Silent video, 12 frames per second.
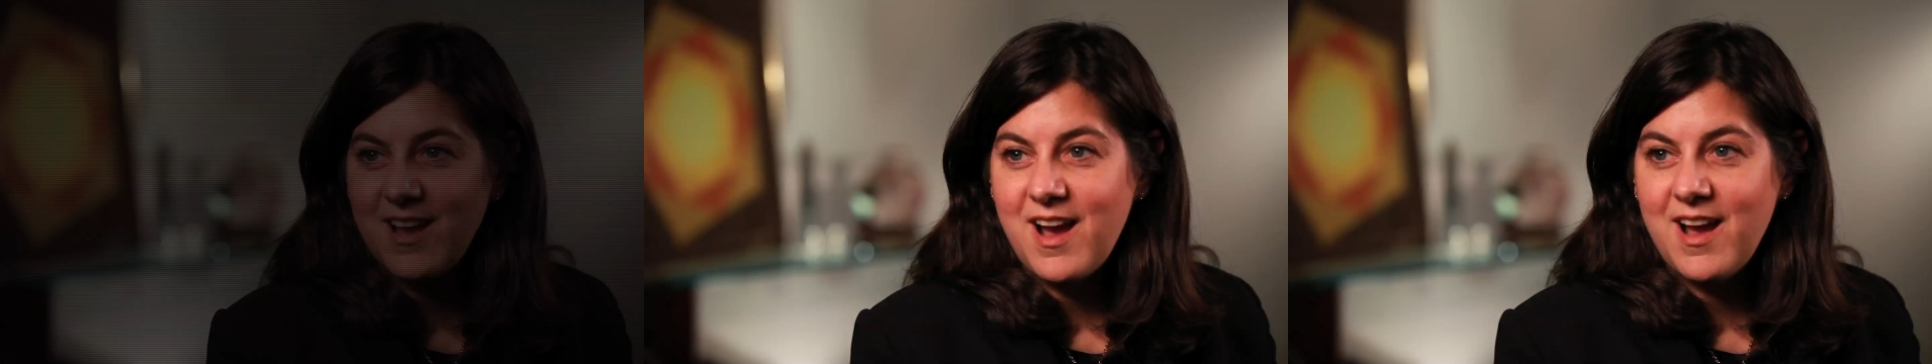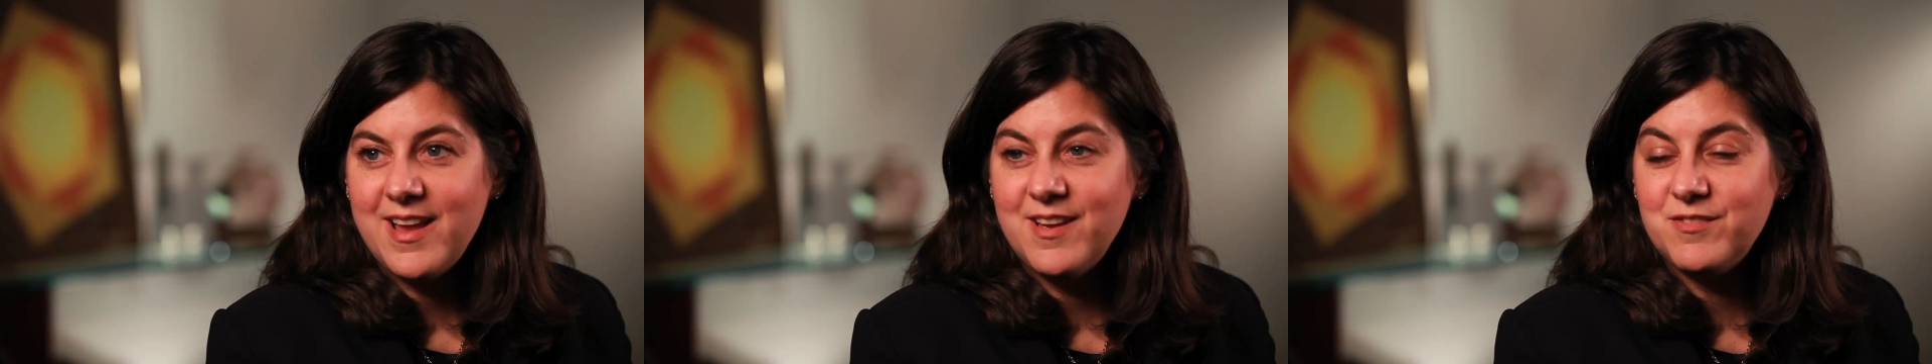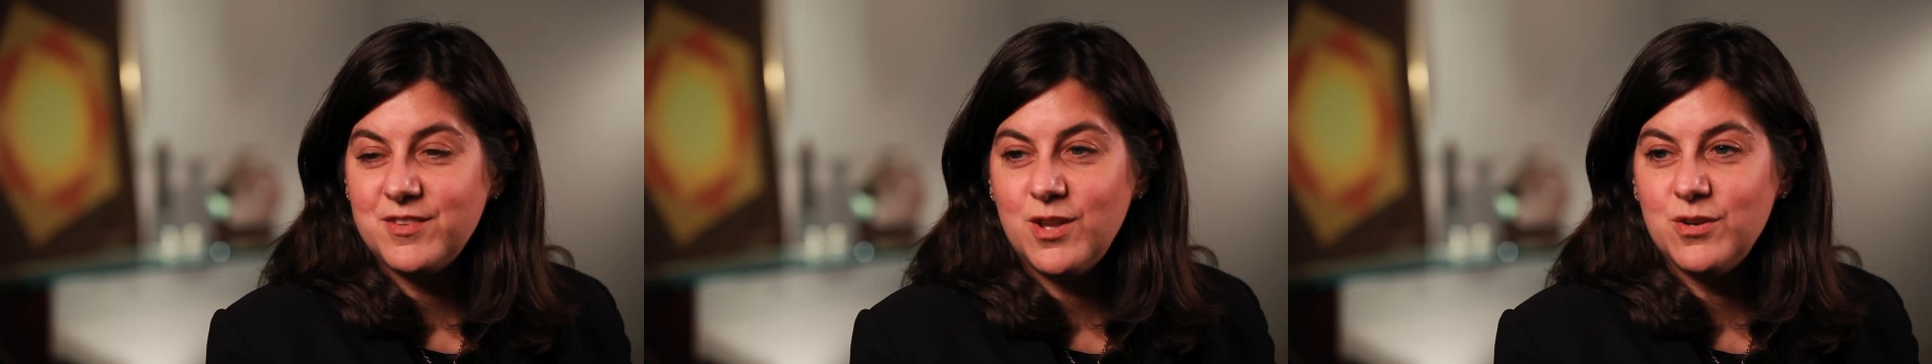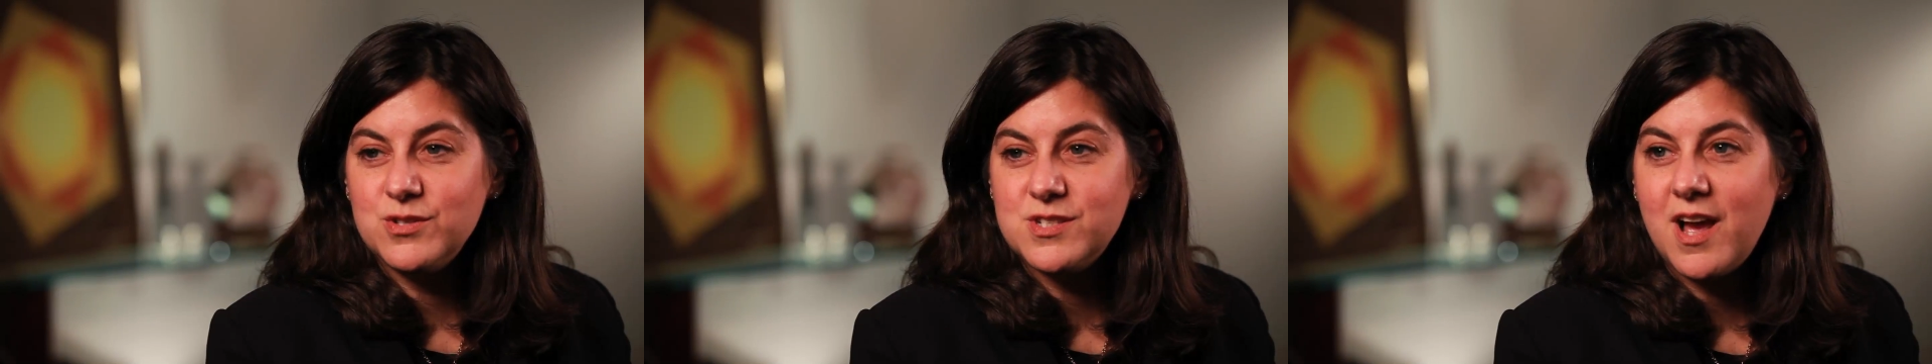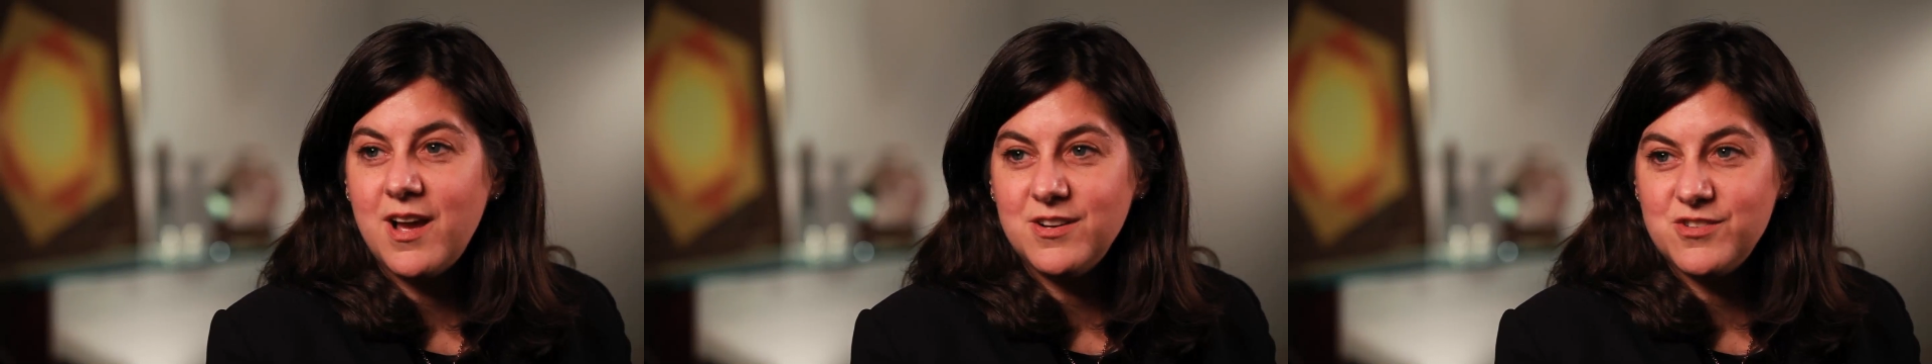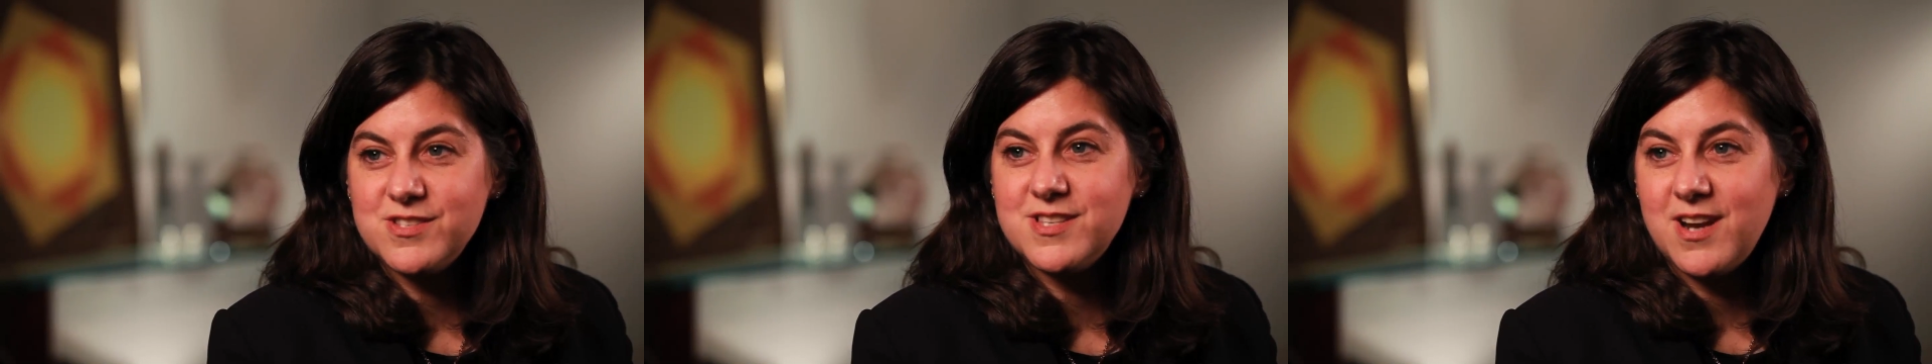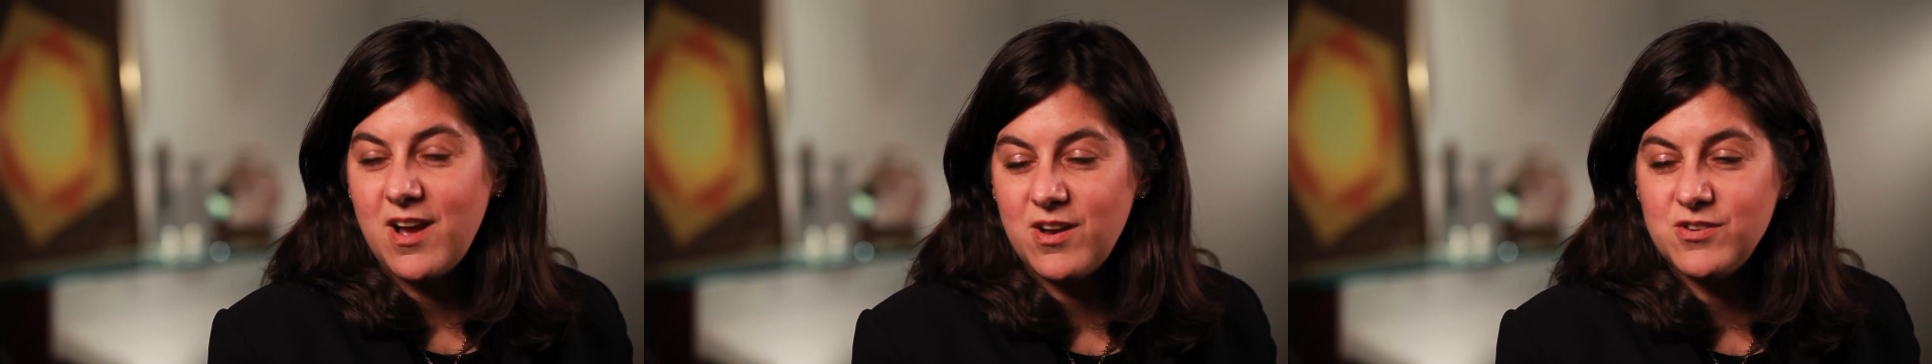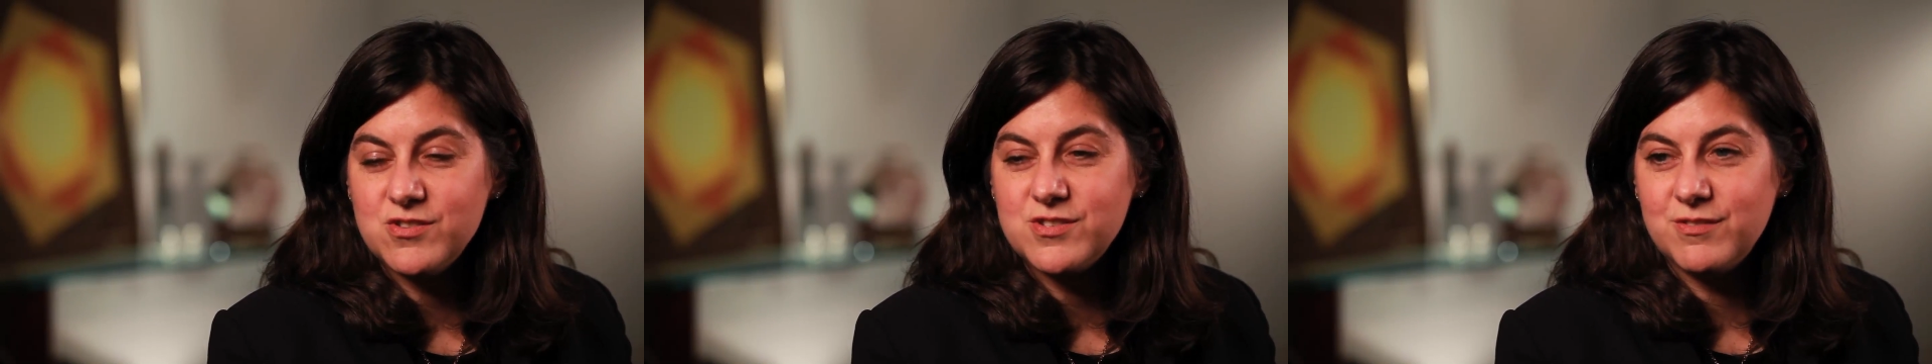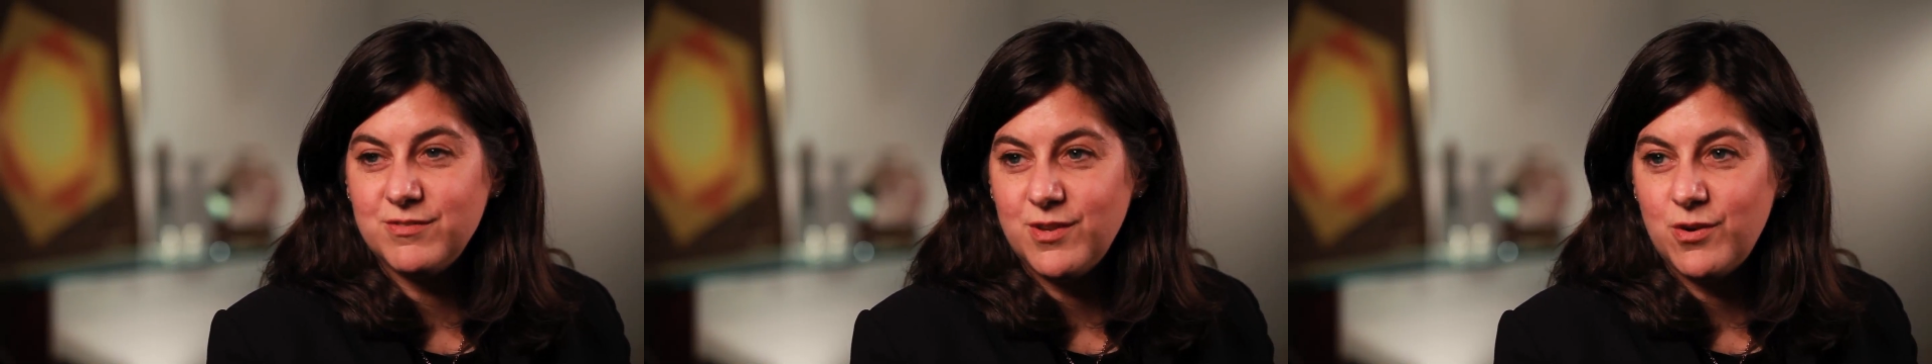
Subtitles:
I have closed hundreds and hundreds of